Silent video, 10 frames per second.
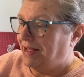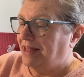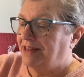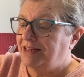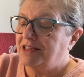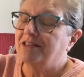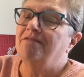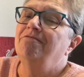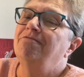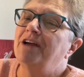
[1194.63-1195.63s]
And this is a
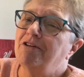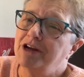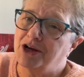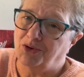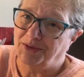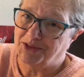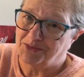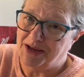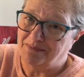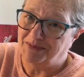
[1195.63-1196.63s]
very old WIP.